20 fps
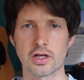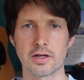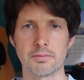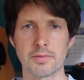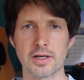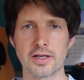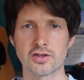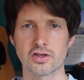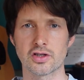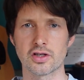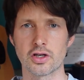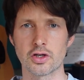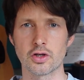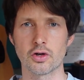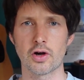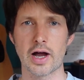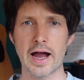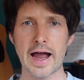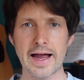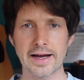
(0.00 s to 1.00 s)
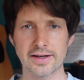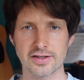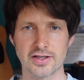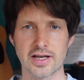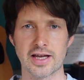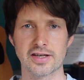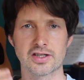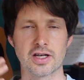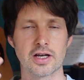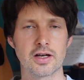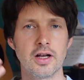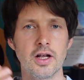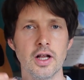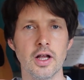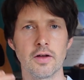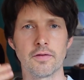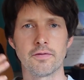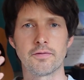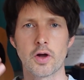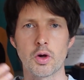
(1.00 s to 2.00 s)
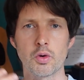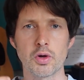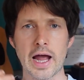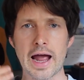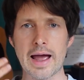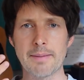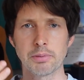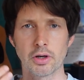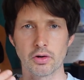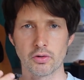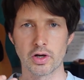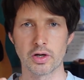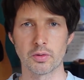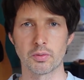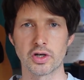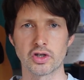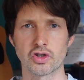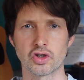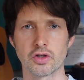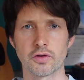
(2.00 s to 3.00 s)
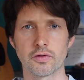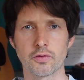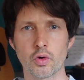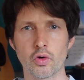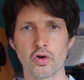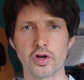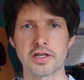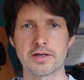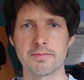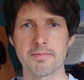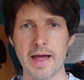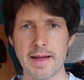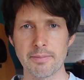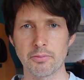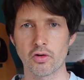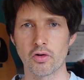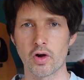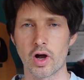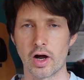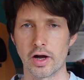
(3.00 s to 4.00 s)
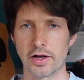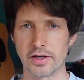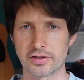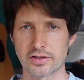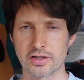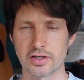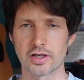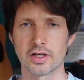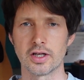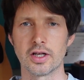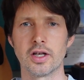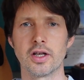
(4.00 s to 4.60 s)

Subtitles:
It means that you're accessing vocabulary which you've already memorized.